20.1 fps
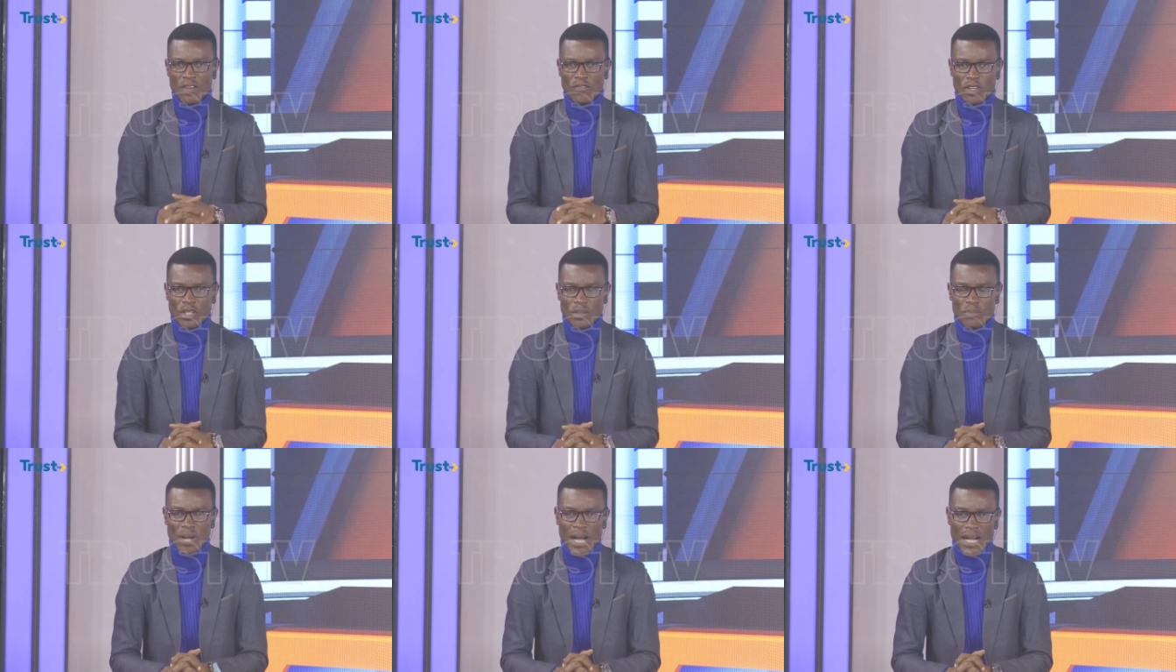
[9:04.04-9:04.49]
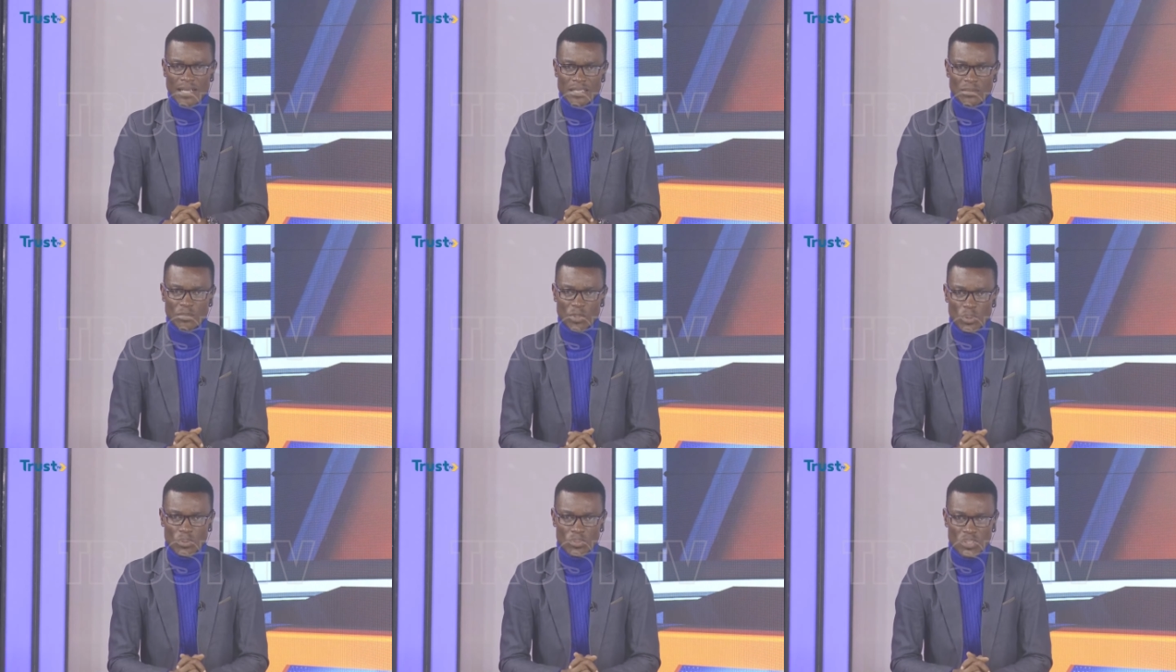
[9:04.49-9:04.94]
for the Mark D
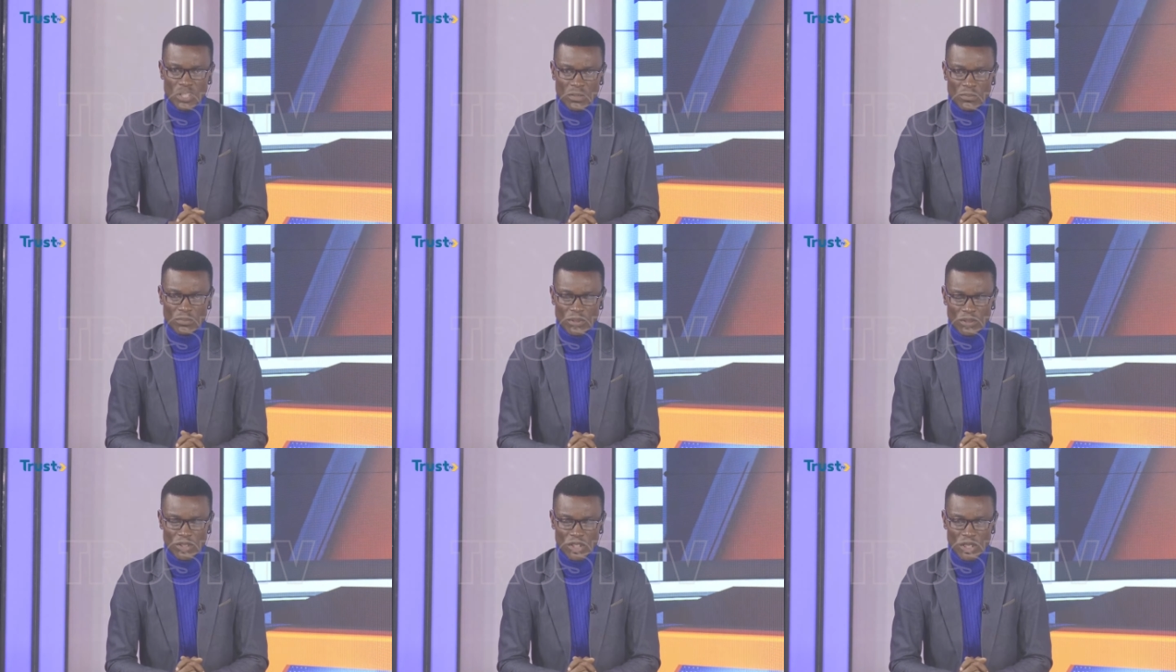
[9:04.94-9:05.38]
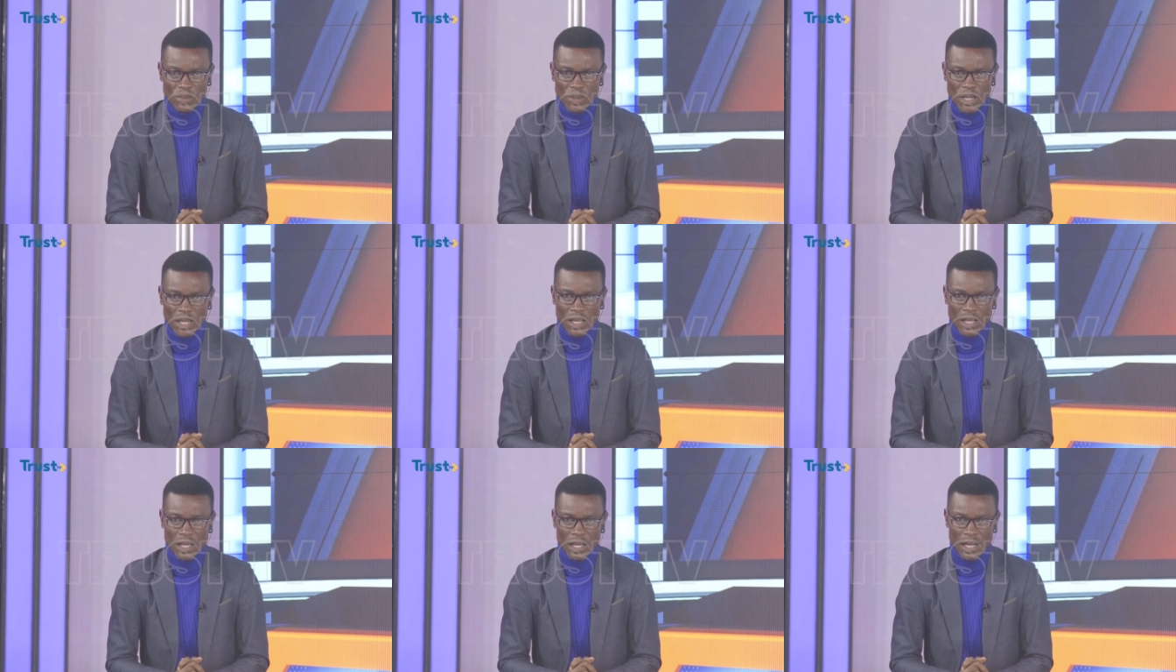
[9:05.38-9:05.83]
Ball Championship
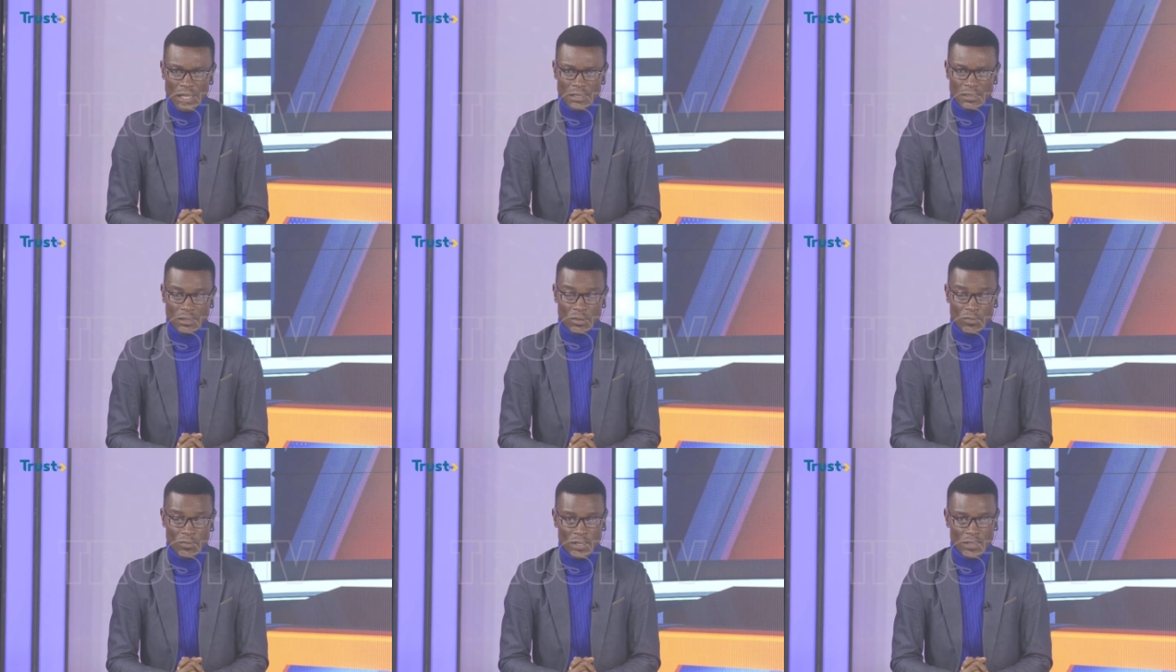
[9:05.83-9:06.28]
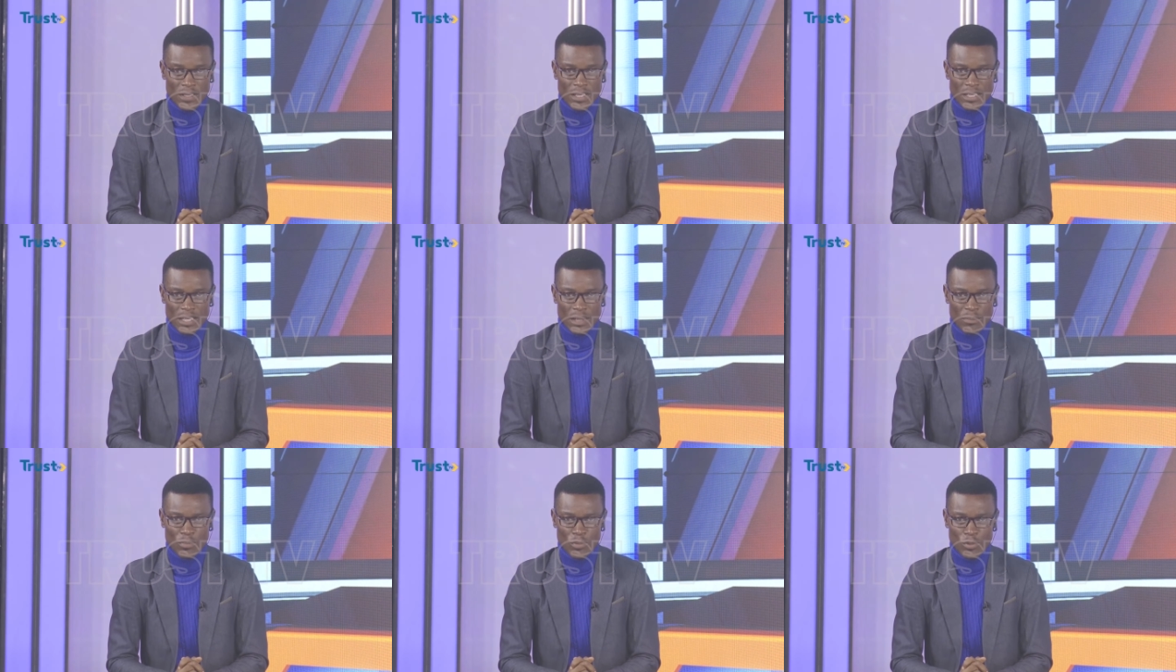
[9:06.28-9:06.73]
over there
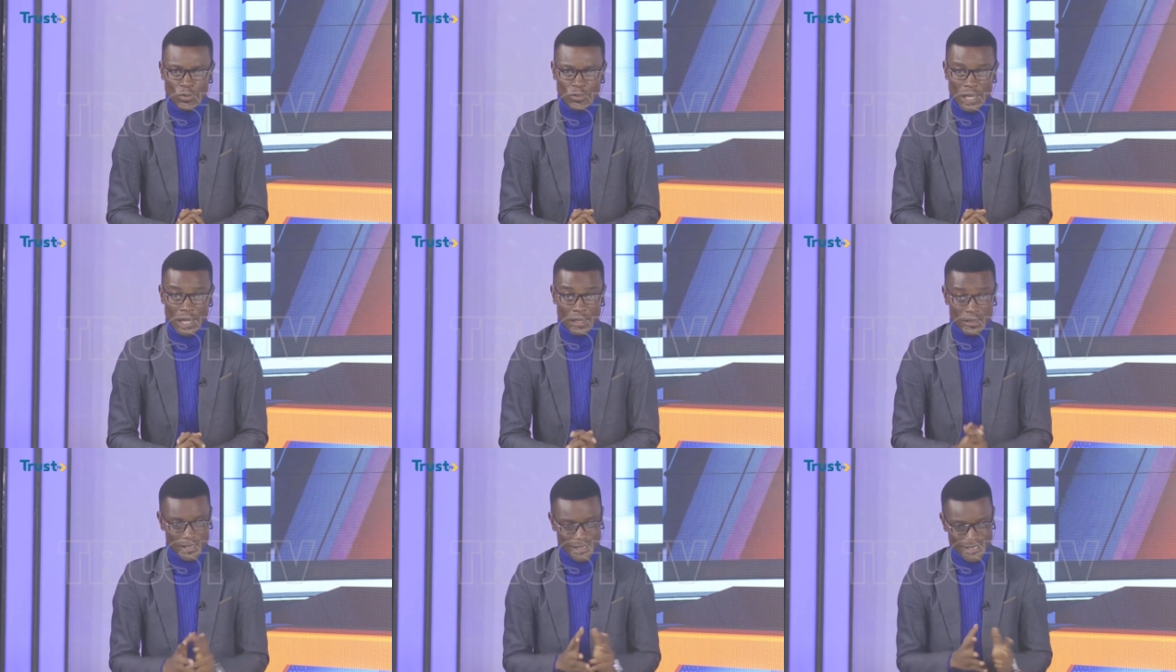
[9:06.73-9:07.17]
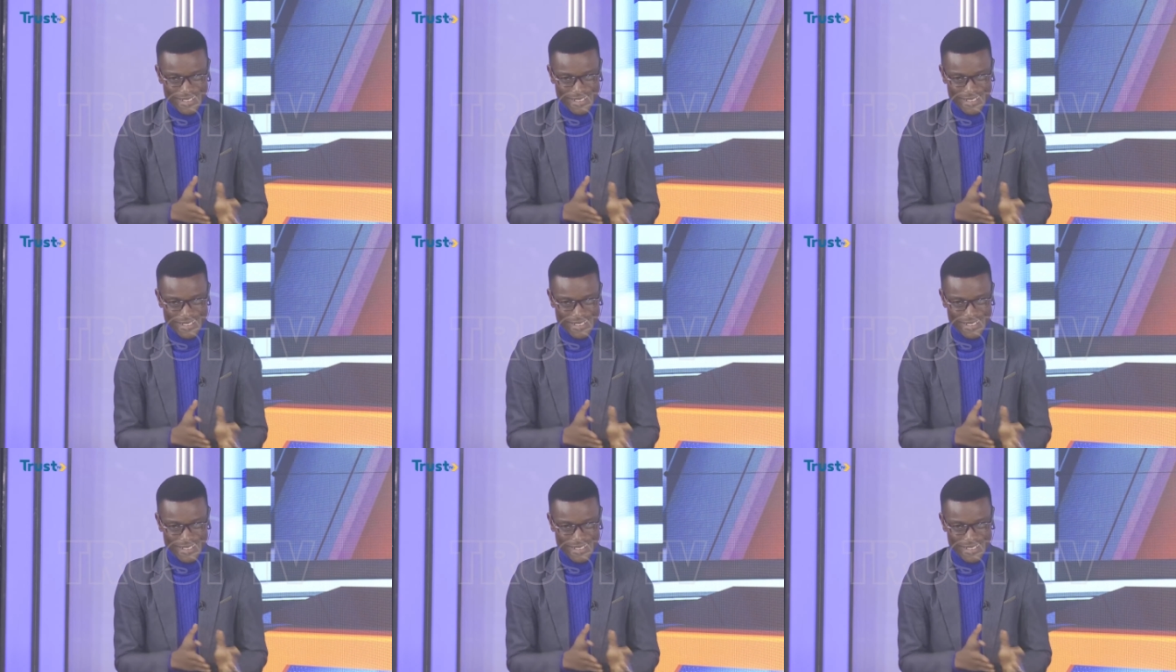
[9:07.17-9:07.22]
in Abuja,